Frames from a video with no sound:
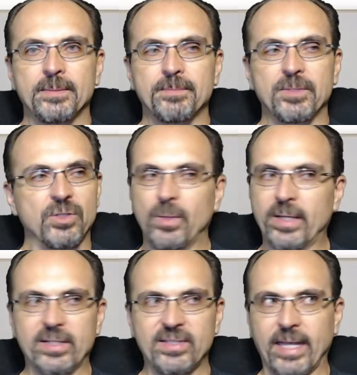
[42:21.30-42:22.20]
There's no
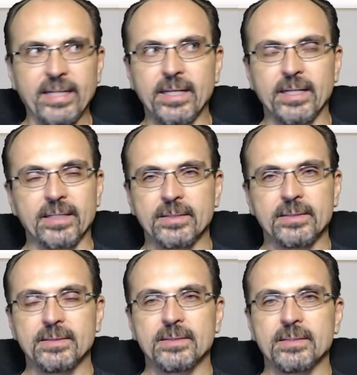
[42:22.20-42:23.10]
extending
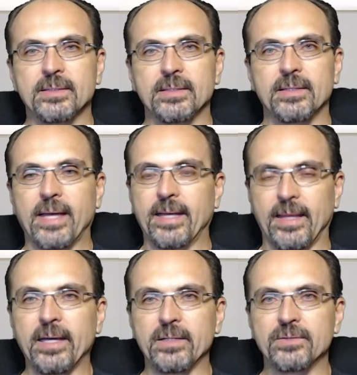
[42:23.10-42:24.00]
that
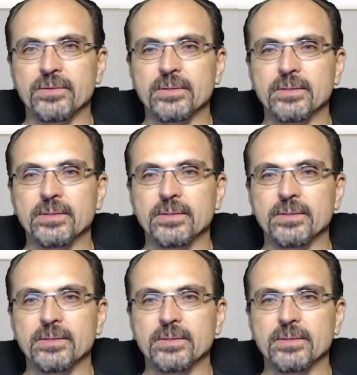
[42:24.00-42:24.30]
life,